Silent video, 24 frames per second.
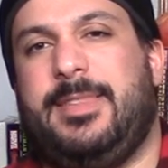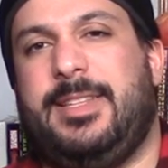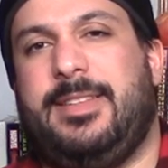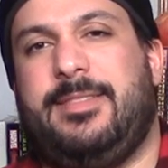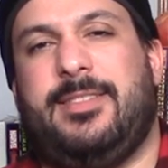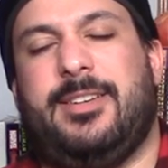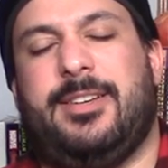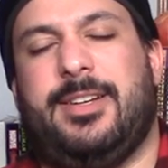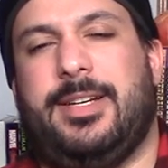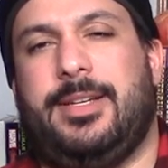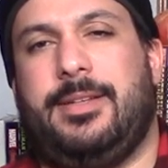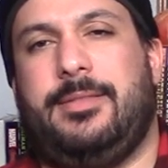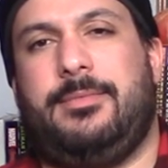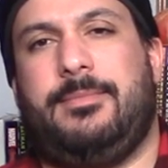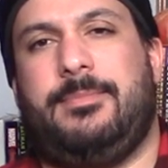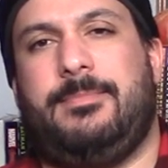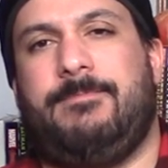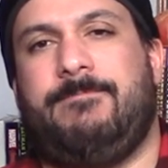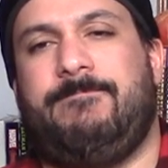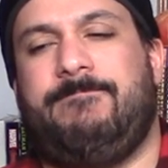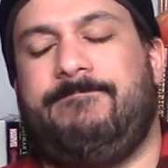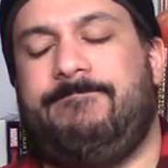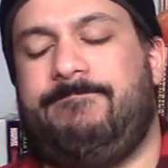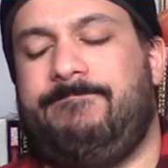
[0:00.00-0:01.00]
very
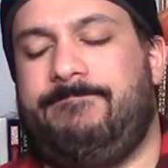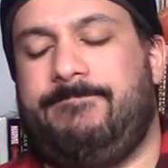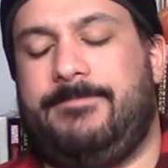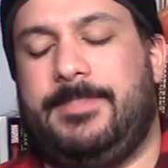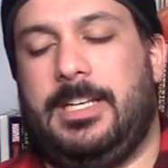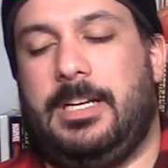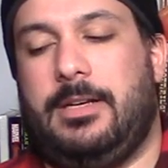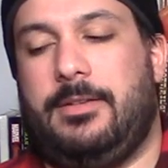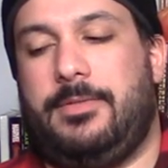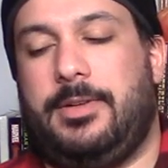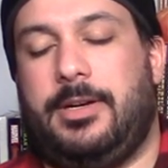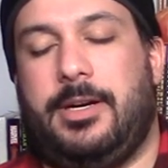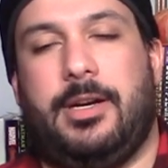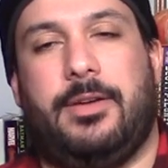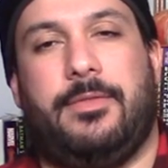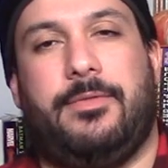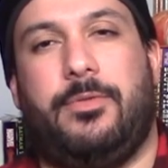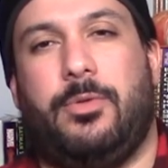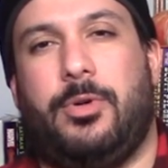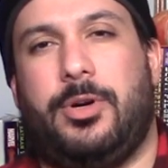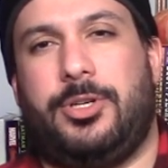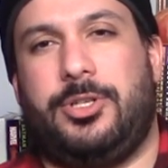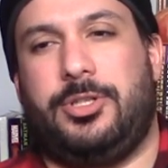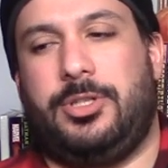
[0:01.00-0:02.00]

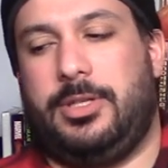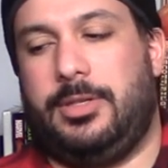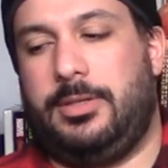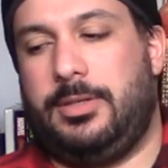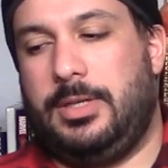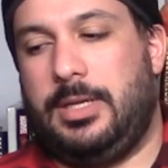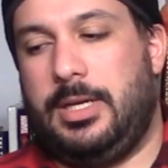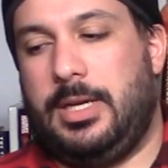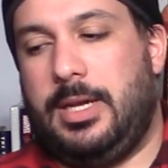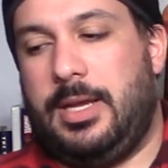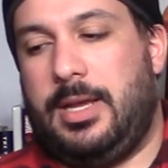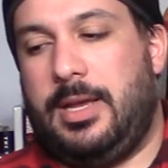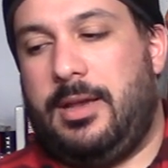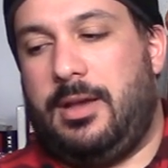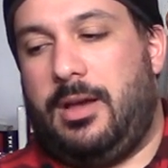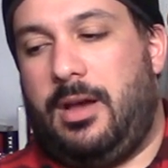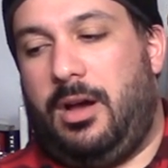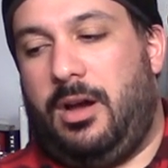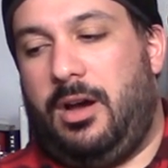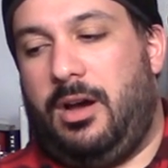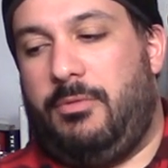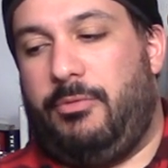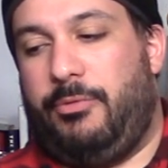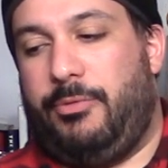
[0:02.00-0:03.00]
unfortunate.
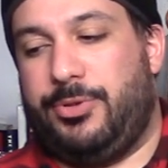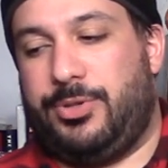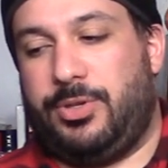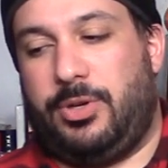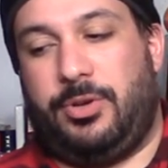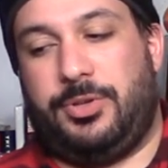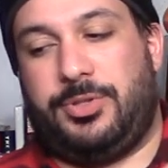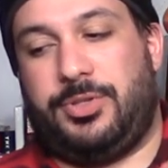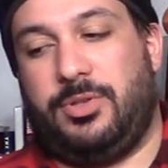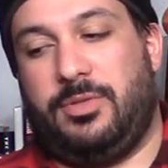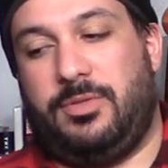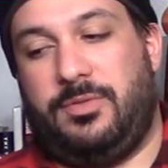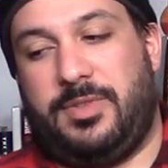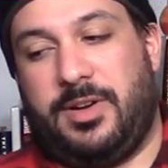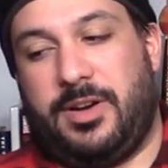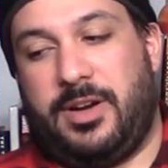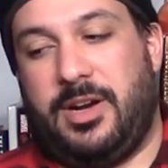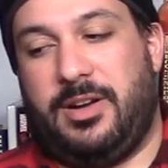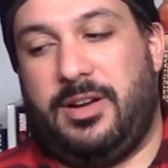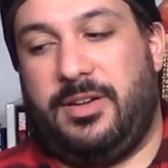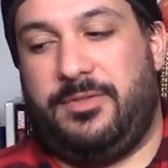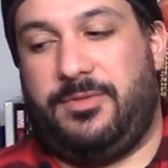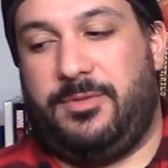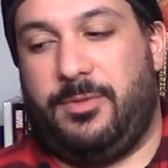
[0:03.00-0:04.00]
What was also
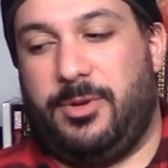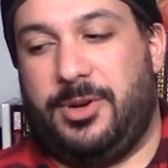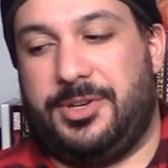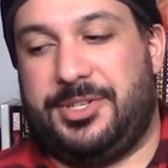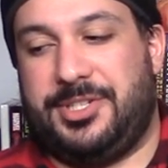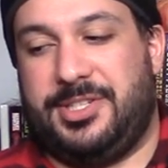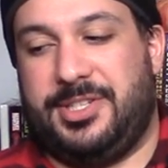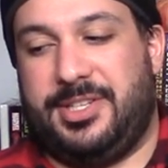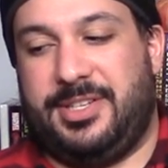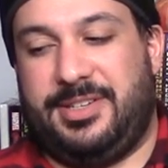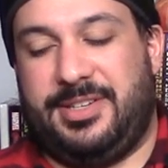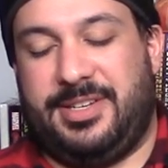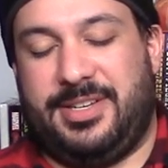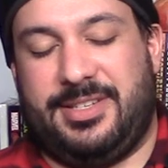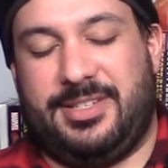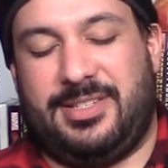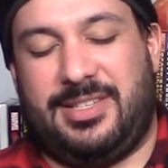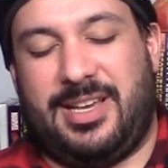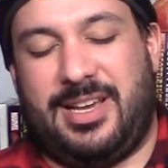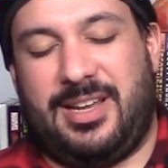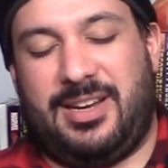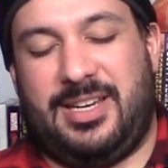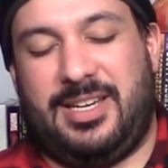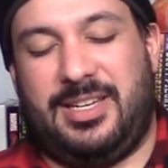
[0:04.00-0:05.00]
very unfortunate is
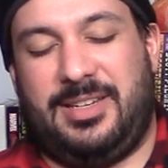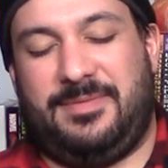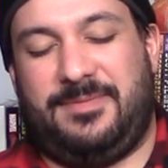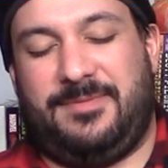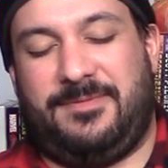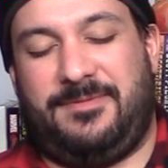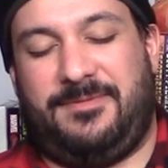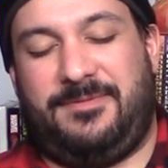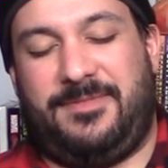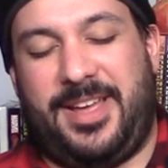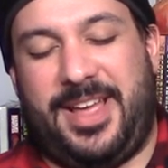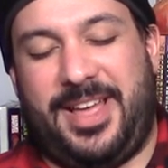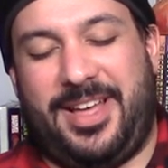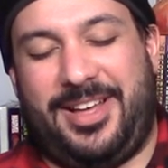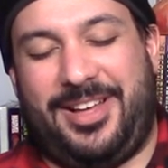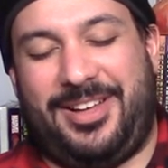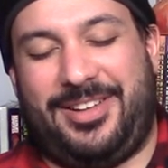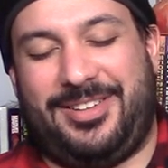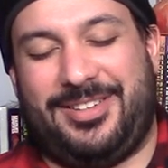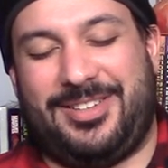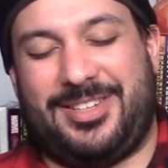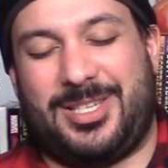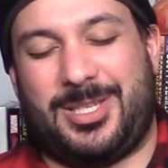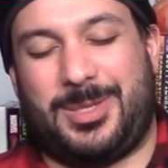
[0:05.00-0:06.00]
that he
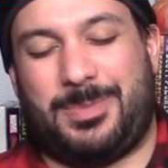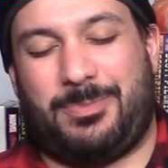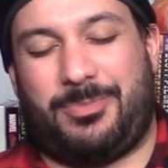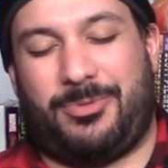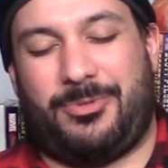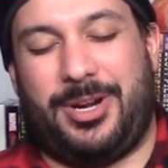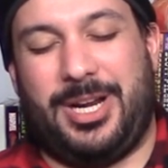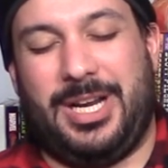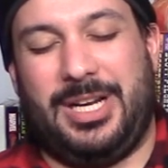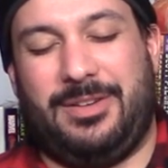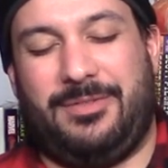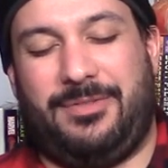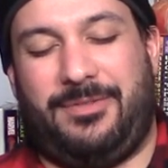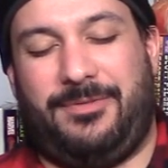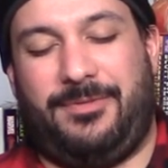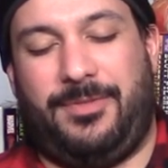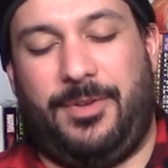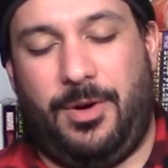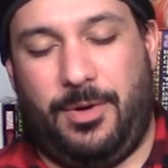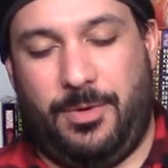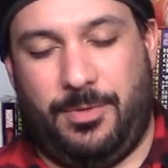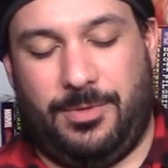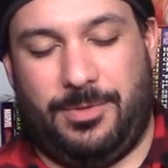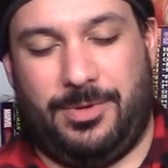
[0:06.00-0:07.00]
failed Spring
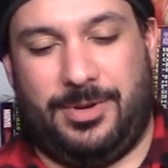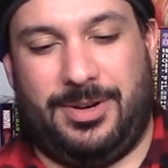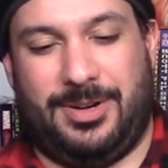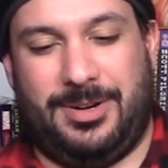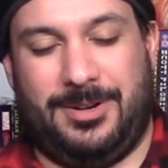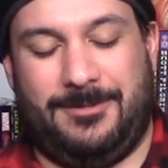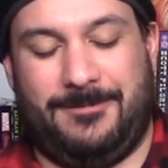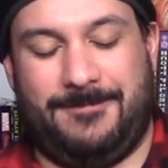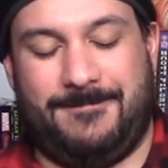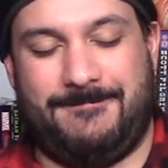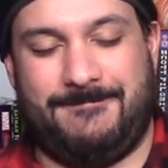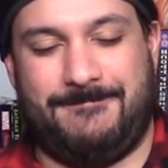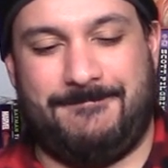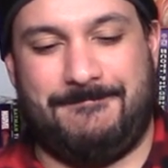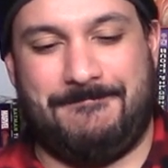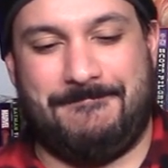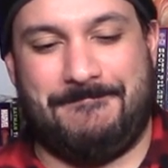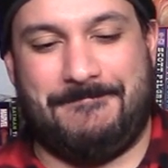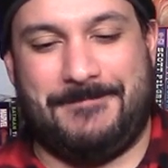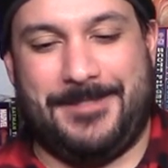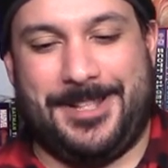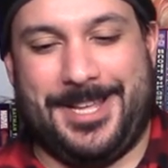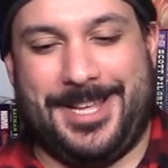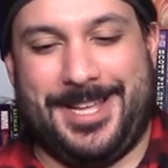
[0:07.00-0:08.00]
Forward,
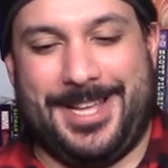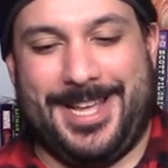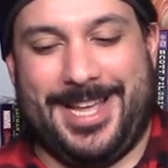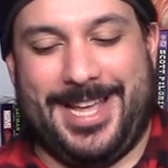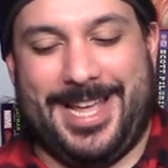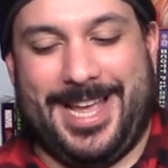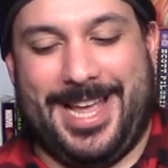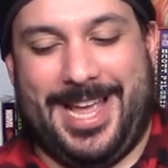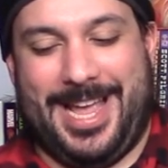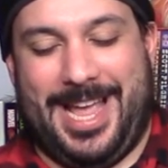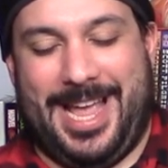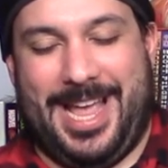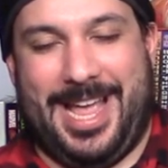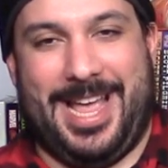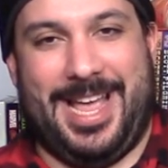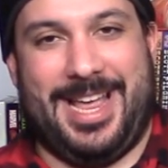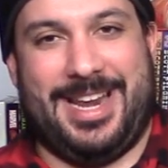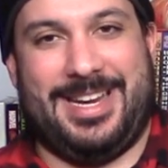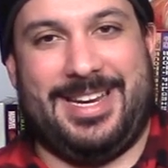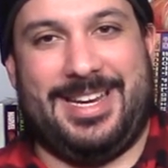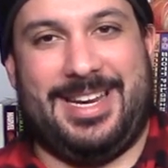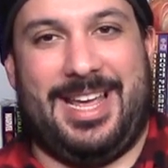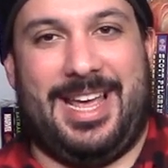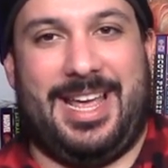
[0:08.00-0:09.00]

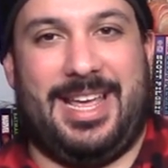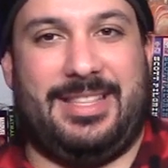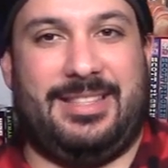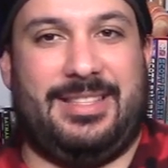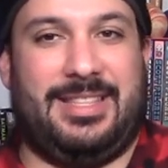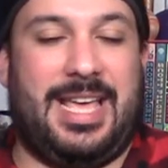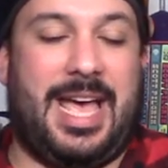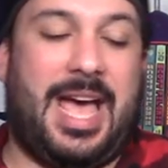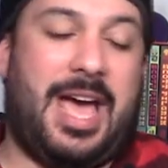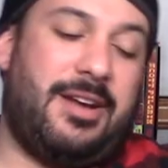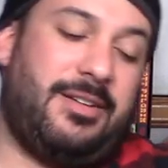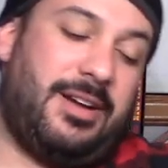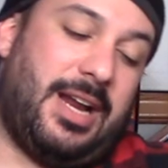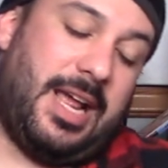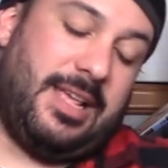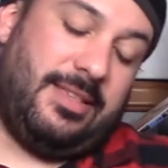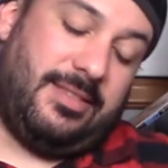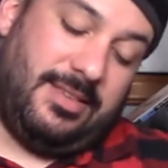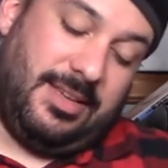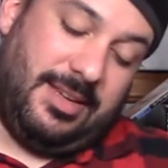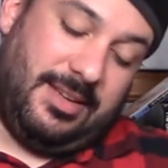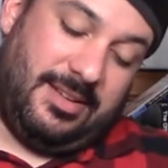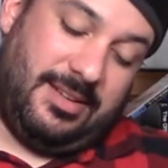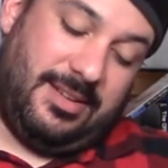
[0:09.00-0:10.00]
and that, I
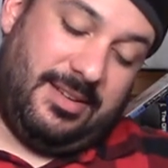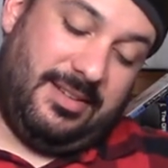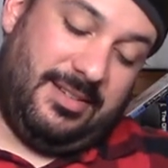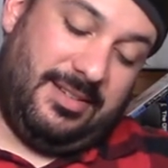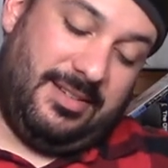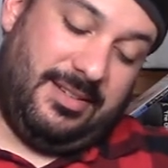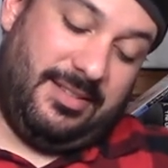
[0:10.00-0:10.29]
think,